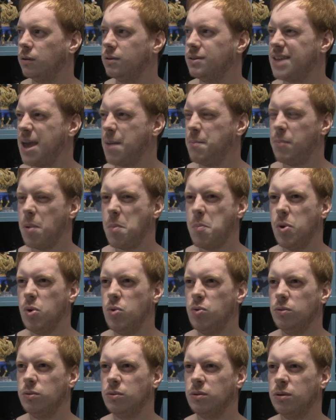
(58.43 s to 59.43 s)

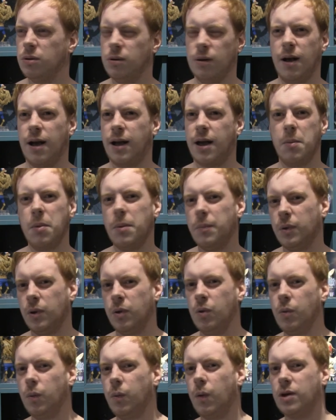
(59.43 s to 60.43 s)
Dempaboo? No, I can't remember
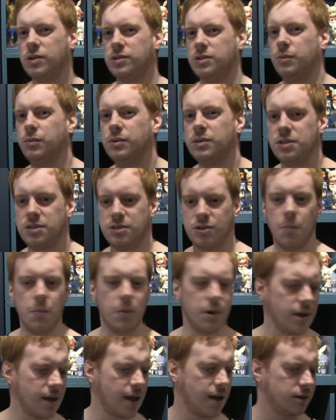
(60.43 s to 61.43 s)
who it was. It was
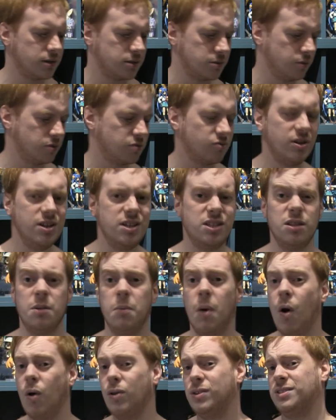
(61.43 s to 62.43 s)
somebody else who was releasing
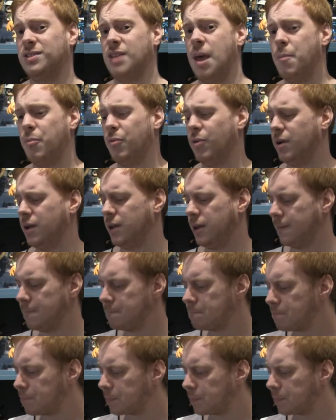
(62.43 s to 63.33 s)
them all separately.